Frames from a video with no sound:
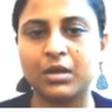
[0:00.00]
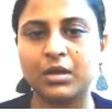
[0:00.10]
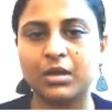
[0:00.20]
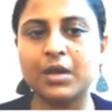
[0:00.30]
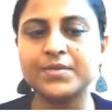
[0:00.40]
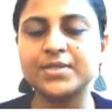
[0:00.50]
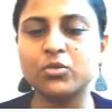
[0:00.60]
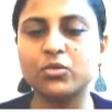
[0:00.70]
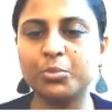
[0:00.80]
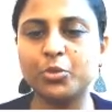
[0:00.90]
Now
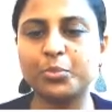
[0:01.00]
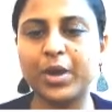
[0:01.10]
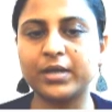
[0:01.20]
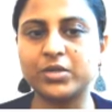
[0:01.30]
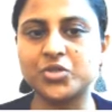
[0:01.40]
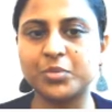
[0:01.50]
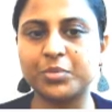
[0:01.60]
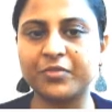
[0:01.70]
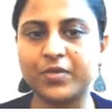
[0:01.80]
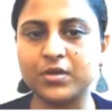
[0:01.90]
sole proprietorship
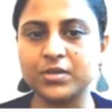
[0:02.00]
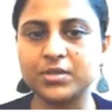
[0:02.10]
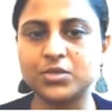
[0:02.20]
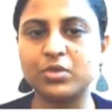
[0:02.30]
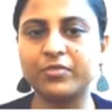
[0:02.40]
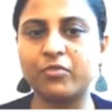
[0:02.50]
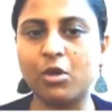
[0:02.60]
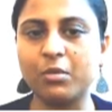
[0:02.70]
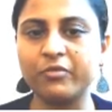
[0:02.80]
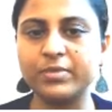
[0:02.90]
refers to a
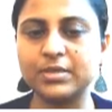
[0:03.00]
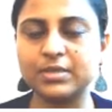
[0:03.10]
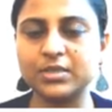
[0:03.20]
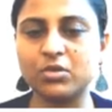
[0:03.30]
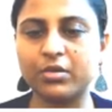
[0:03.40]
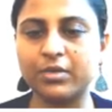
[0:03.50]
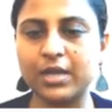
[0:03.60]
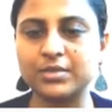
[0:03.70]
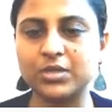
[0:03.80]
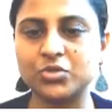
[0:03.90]
form of business
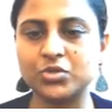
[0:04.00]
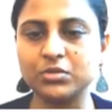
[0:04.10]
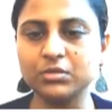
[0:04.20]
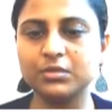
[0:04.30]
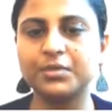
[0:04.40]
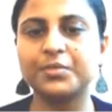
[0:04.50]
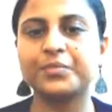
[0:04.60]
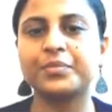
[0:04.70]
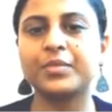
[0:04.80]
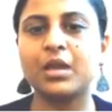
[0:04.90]
organization
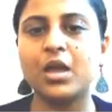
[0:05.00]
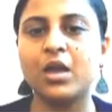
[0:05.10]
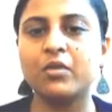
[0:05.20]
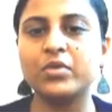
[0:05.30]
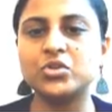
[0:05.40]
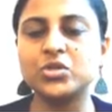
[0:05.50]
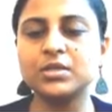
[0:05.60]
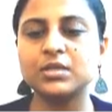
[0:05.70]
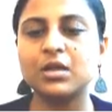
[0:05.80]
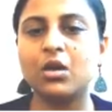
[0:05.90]
which
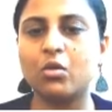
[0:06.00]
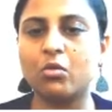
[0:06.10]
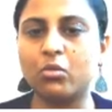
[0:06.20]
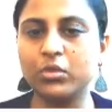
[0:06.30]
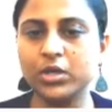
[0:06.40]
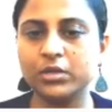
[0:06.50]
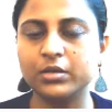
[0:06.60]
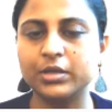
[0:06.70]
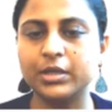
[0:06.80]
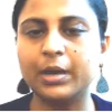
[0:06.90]
is owned,
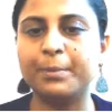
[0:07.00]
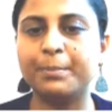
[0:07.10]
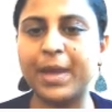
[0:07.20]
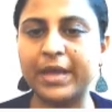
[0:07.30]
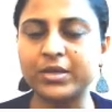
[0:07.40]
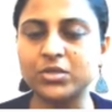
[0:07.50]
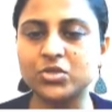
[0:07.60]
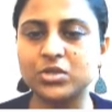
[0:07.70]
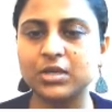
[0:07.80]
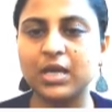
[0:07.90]

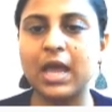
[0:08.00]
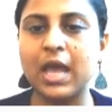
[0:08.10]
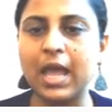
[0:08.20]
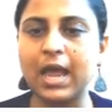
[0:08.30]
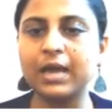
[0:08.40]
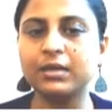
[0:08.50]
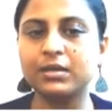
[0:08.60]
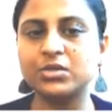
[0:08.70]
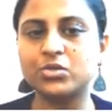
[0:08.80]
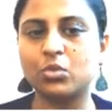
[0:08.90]
managed and
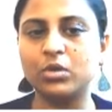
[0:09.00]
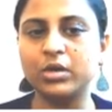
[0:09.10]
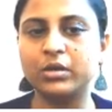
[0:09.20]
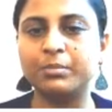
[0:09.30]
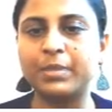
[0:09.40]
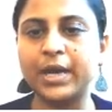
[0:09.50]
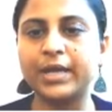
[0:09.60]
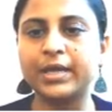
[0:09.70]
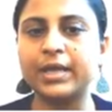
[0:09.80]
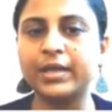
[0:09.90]
controlled
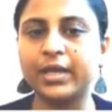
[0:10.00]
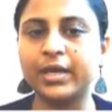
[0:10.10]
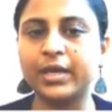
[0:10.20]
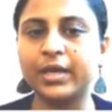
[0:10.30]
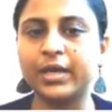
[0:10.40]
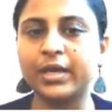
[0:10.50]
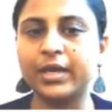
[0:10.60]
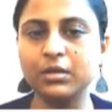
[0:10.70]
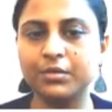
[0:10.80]
by an individual,